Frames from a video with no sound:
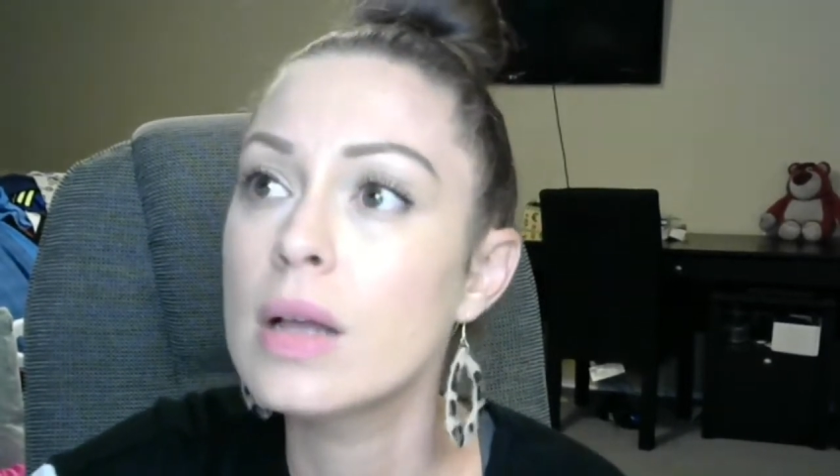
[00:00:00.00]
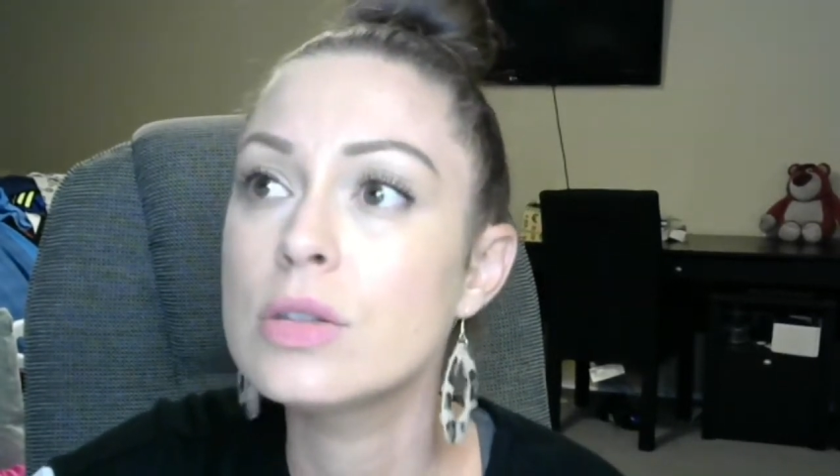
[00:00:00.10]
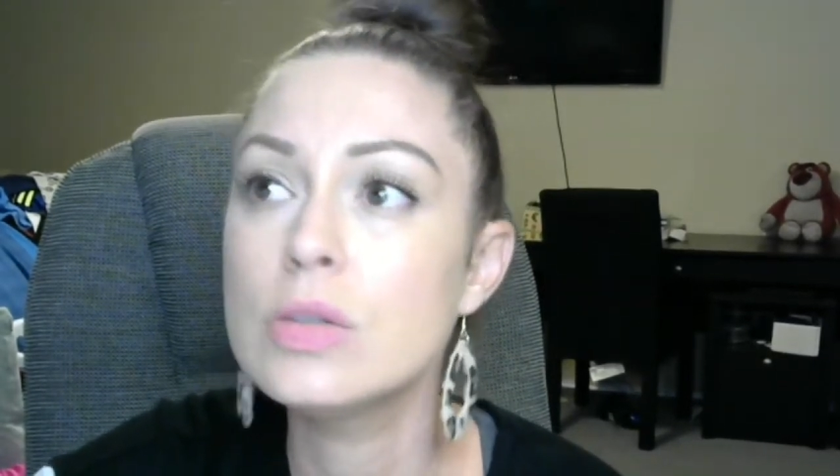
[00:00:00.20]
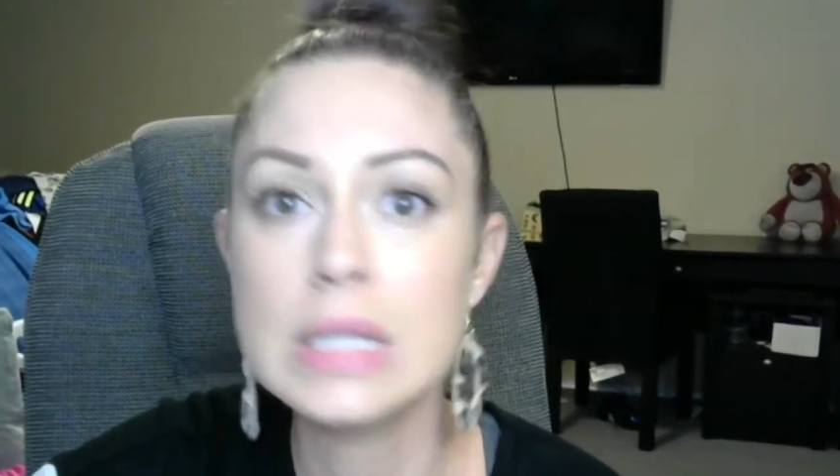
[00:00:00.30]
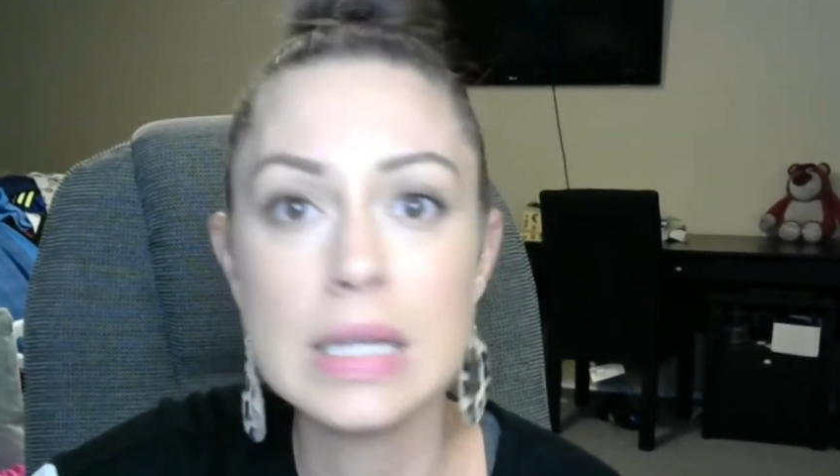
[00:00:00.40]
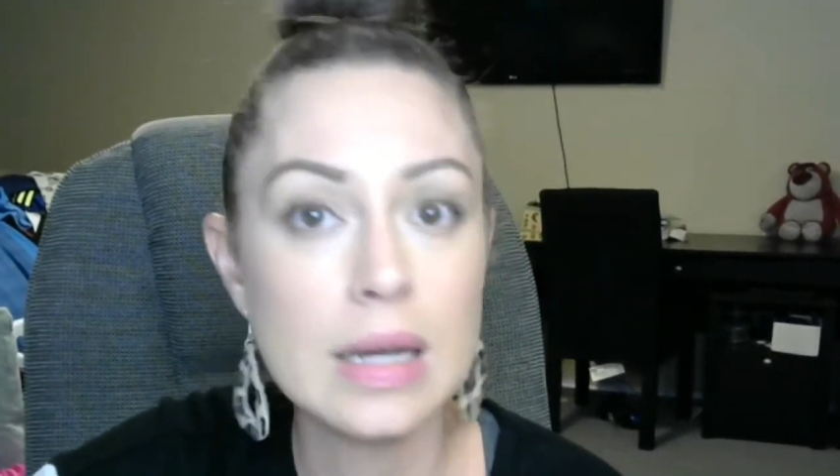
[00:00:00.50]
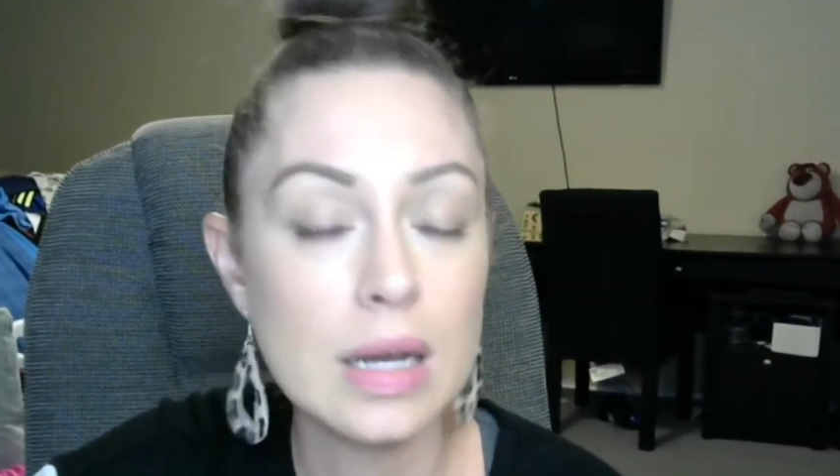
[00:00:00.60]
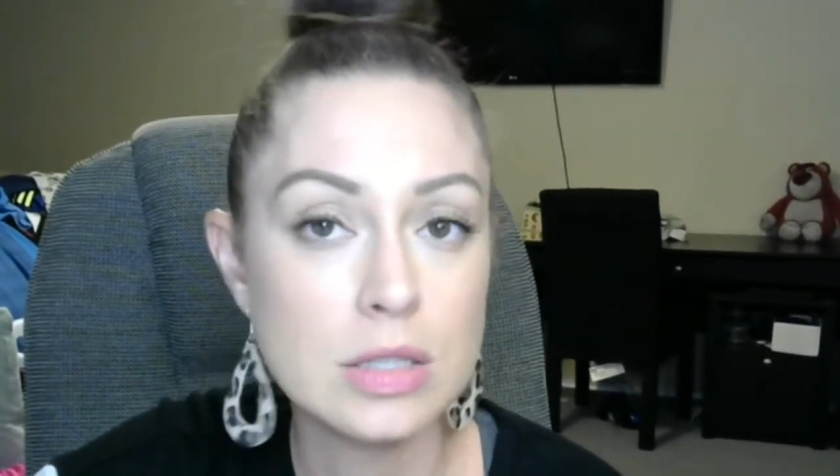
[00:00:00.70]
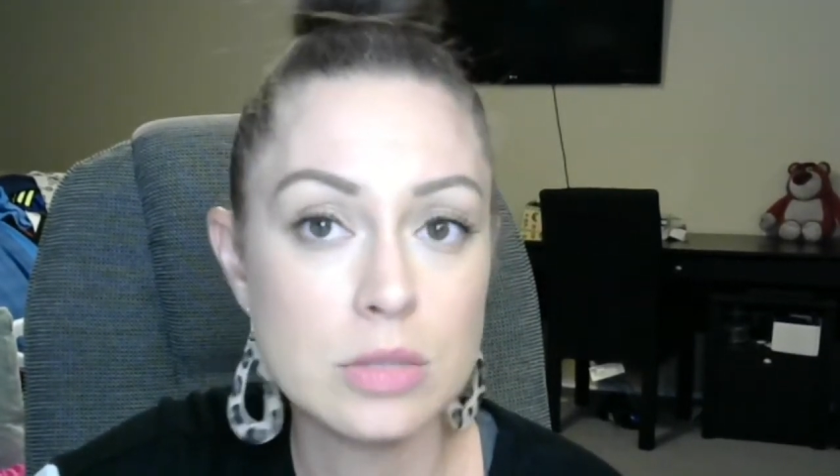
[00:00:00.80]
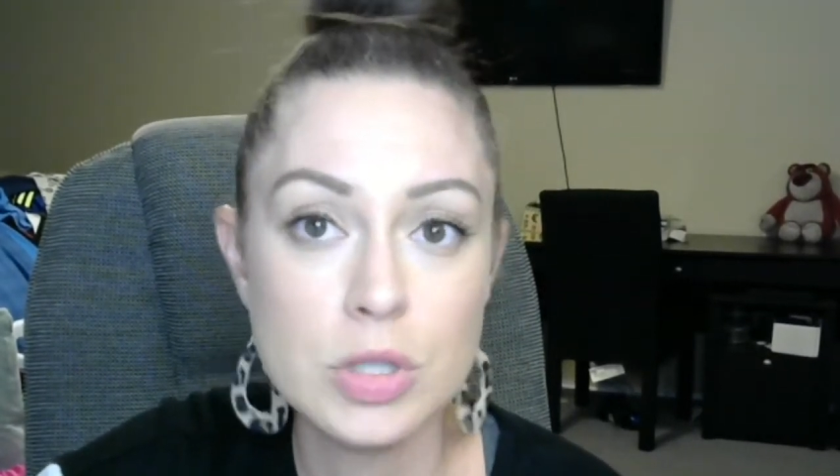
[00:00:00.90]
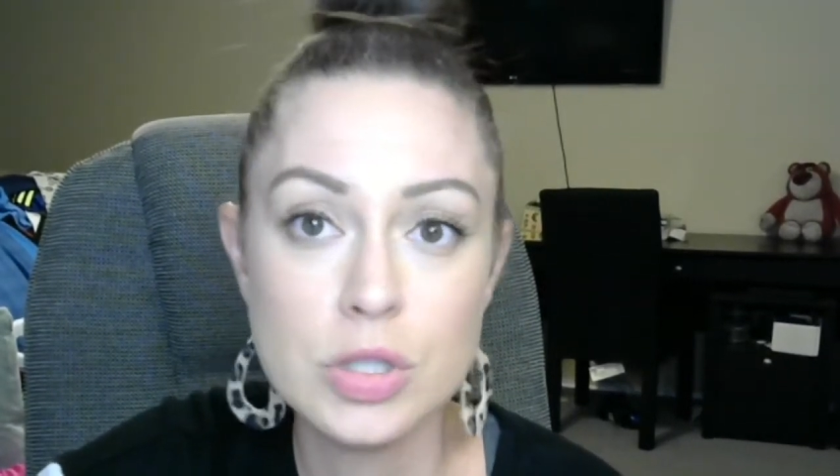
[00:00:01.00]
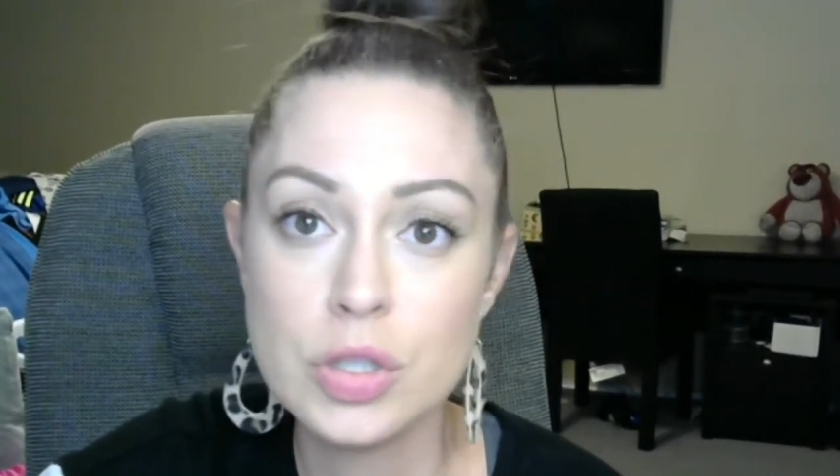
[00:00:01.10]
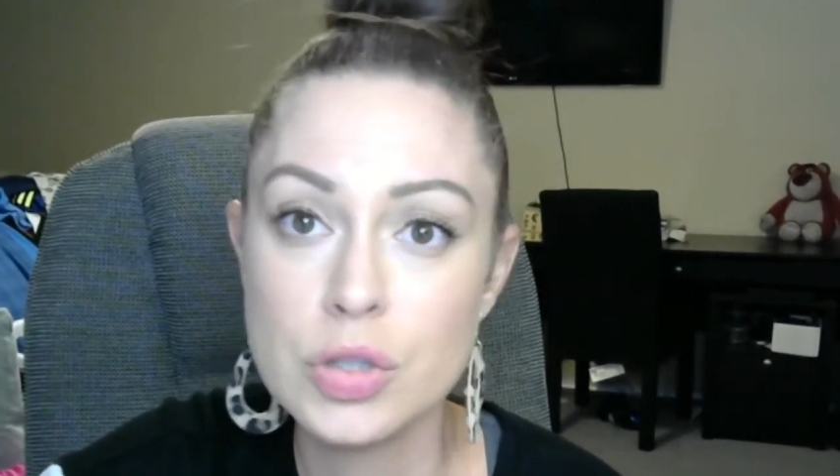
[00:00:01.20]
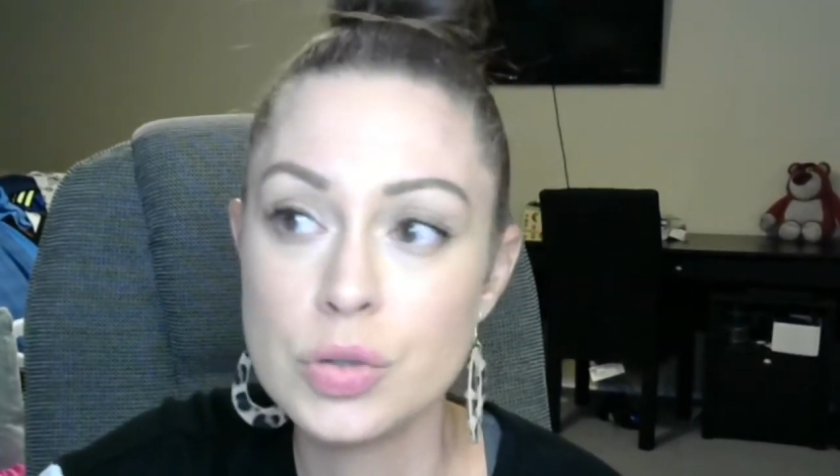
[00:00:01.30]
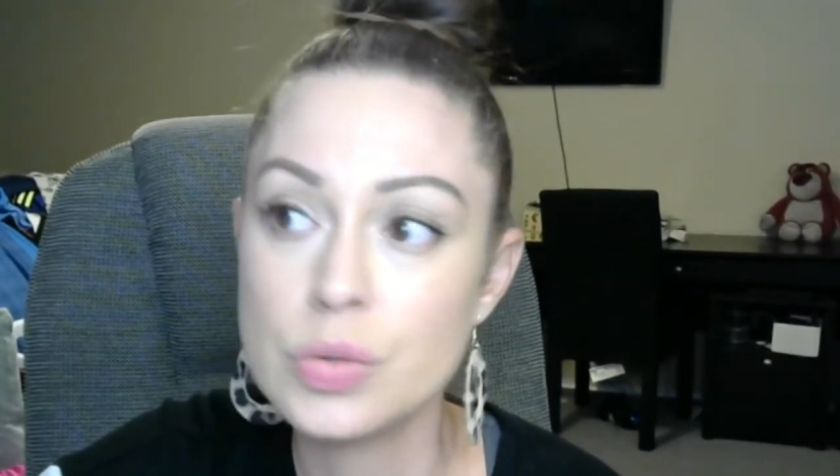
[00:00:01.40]
losing a customer
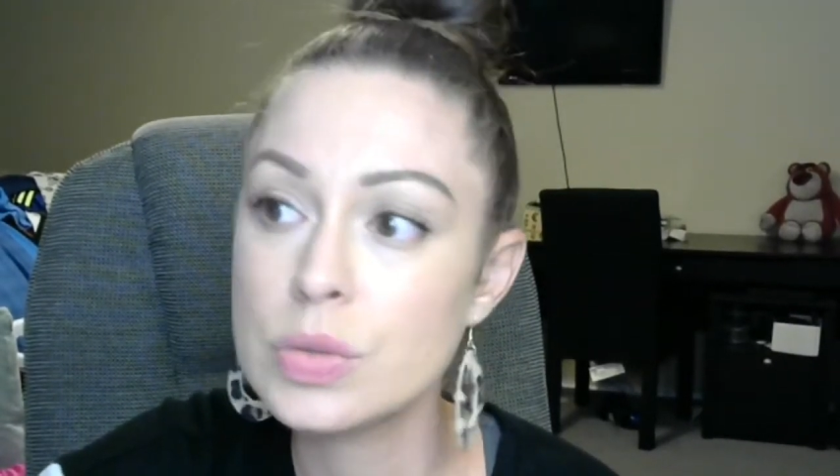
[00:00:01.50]
to